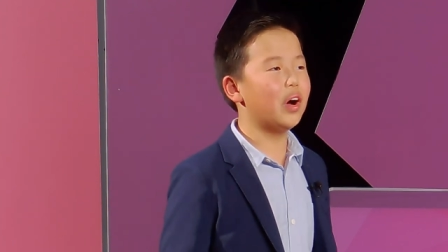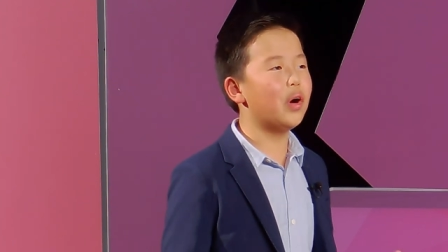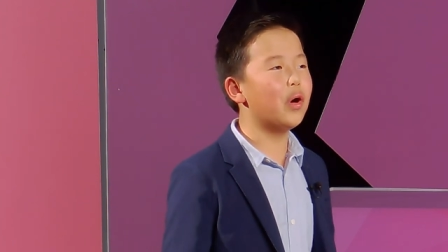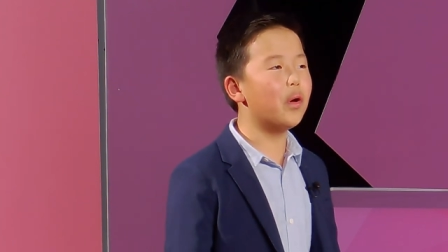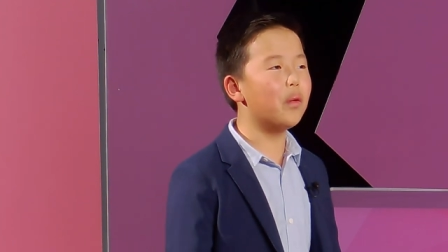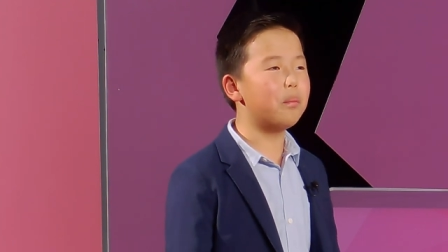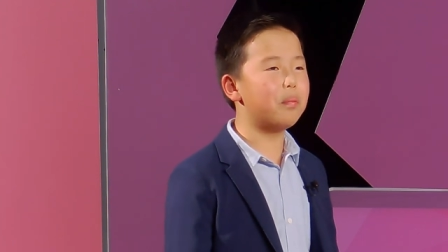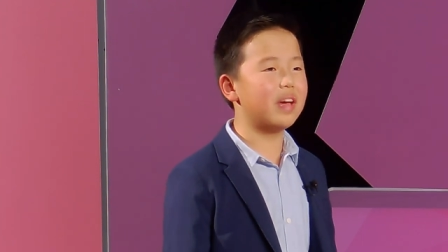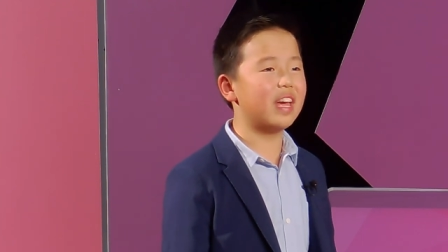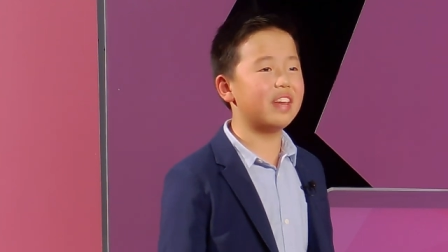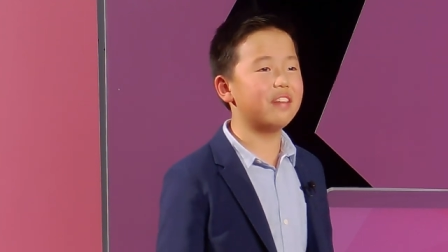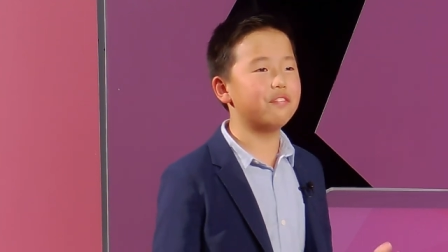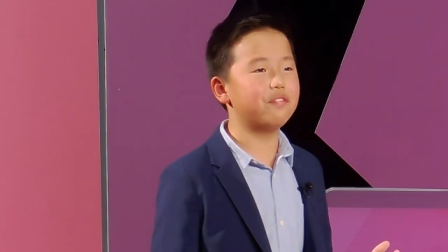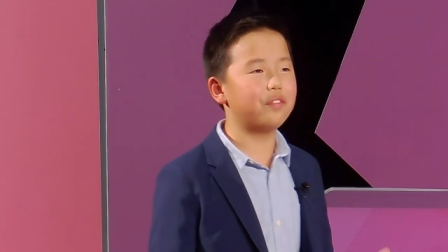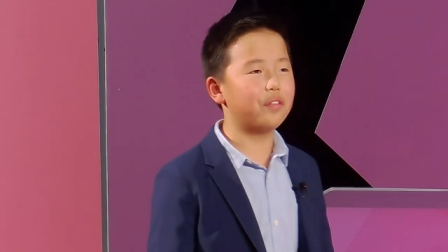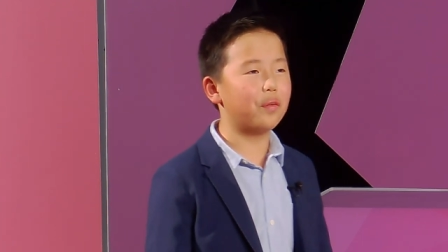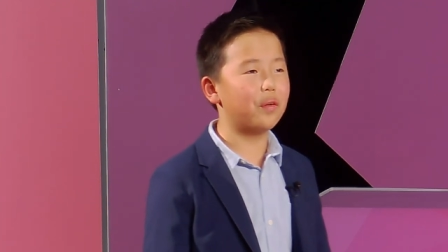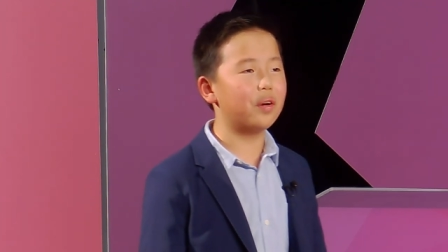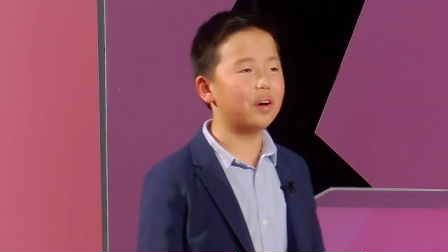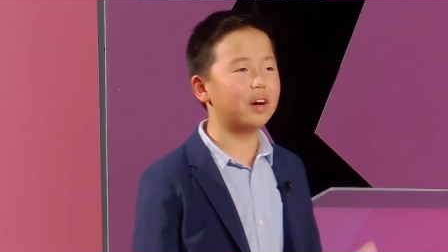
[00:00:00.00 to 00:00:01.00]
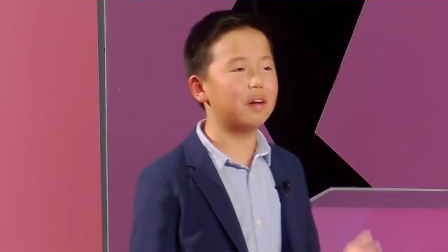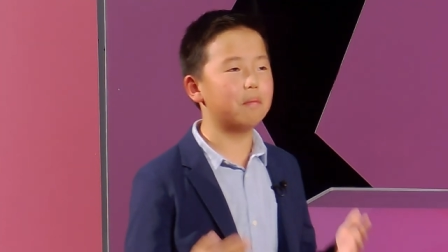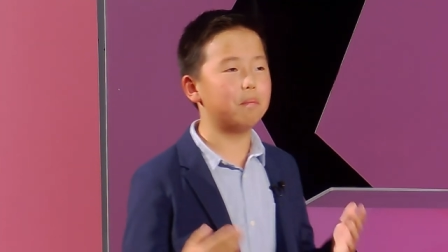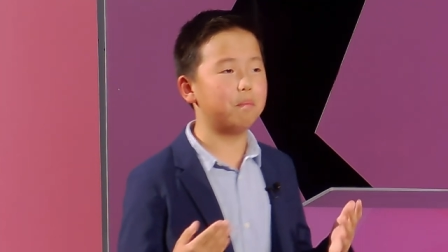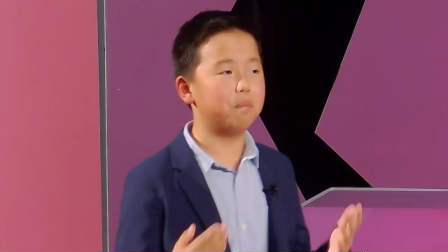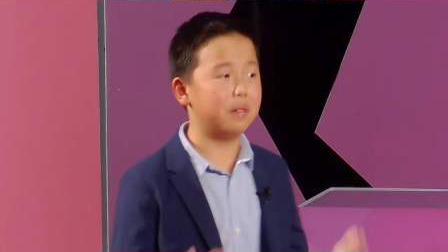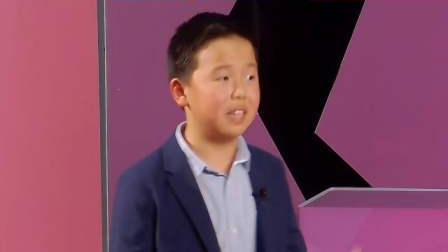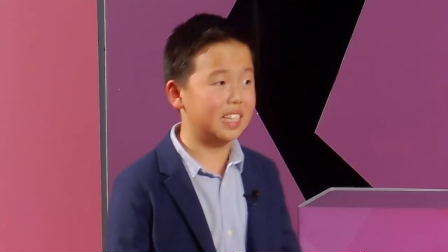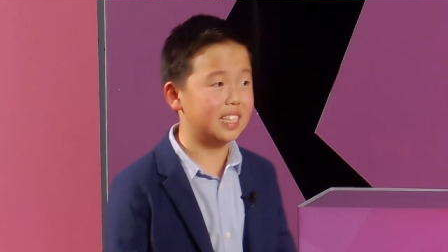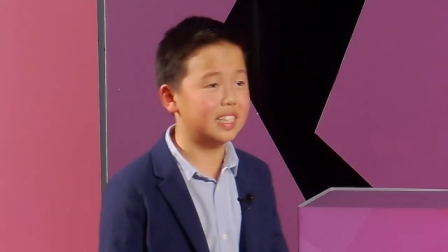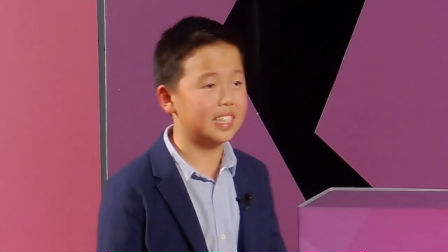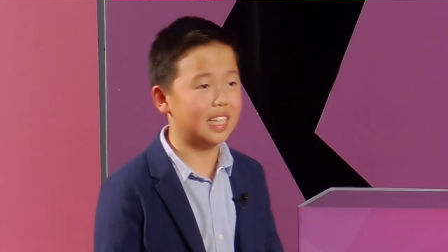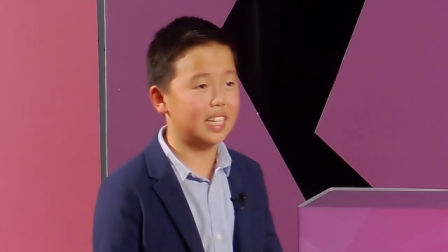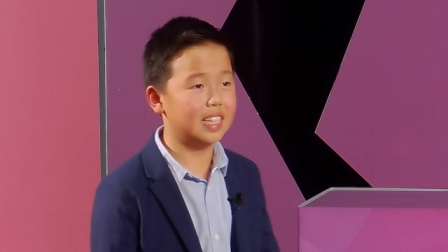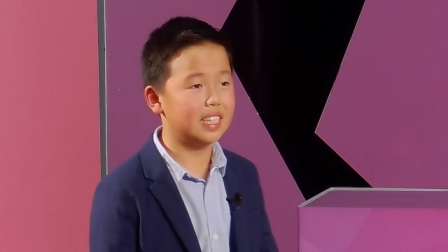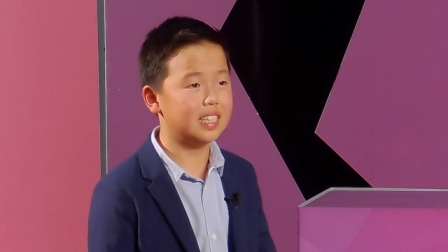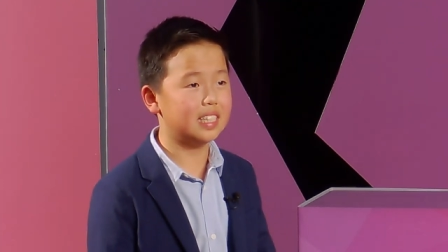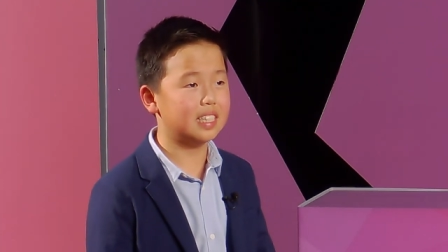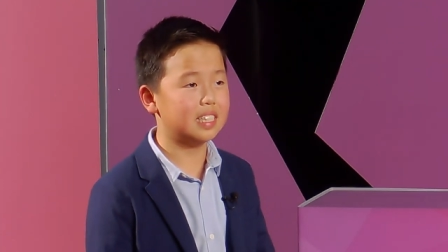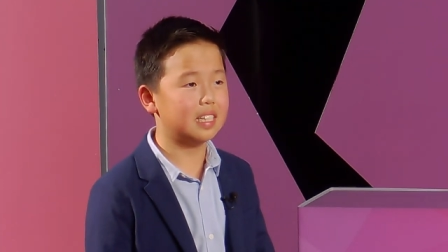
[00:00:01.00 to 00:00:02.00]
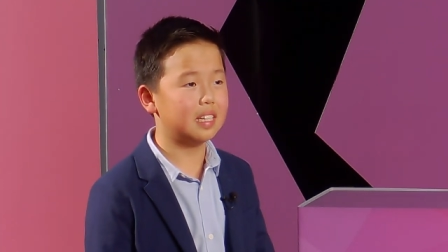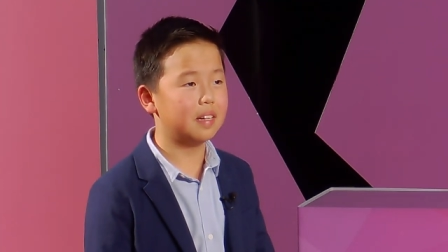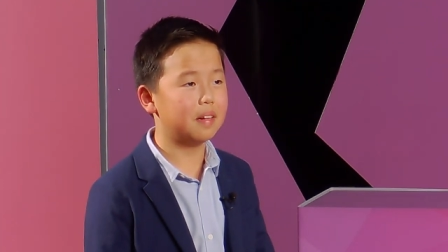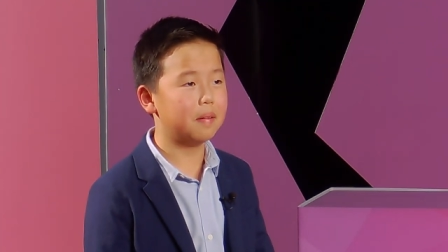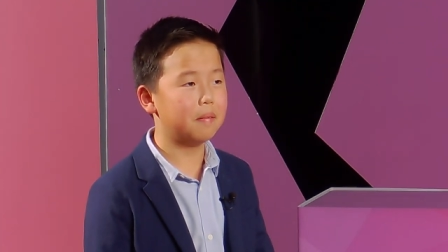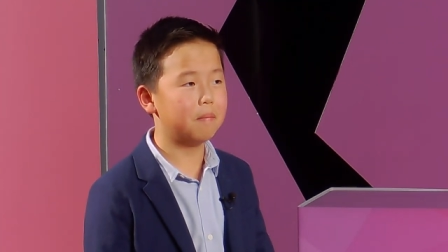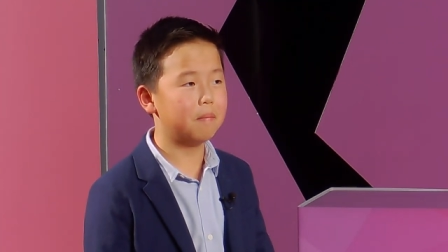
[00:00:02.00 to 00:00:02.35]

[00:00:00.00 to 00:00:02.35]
open for business.